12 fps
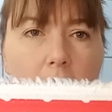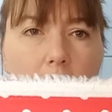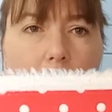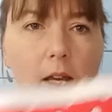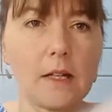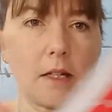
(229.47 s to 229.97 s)

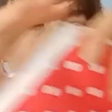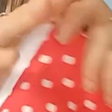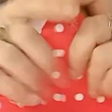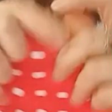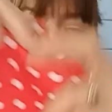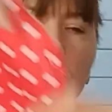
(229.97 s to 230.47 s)
in that
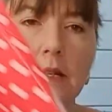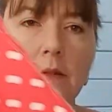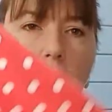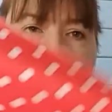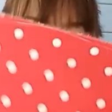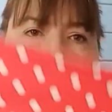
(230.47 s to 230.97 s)
direction,
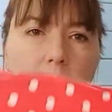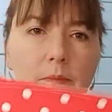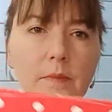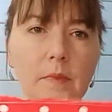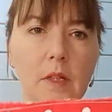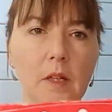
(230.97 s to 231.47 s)

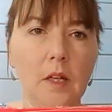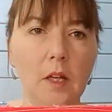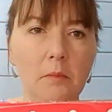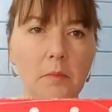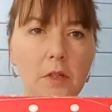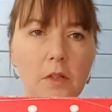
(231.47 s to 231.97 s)

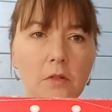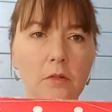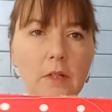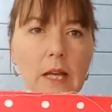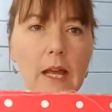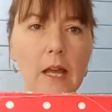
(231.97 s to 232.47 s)
but you'll
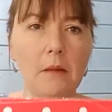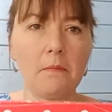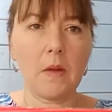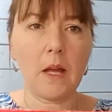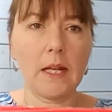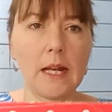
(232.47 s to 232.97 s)
get um,
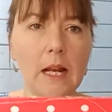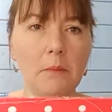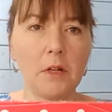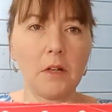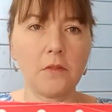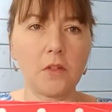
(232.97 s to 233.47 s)
an
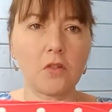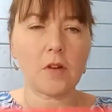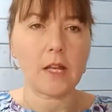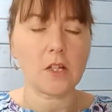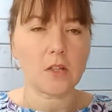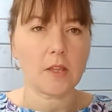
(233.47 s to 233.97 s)
element of
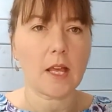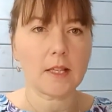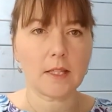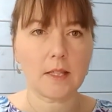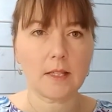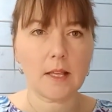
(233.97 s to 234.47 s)
stretch. So
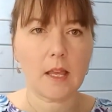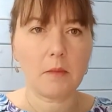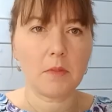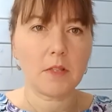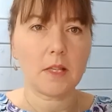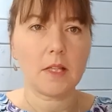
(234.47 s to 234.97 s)
that's the
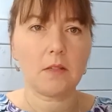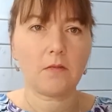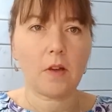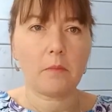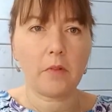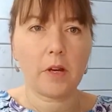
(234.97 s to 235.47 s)
same as this
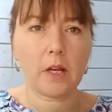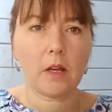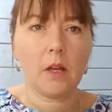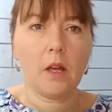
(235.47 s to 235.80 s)
fabric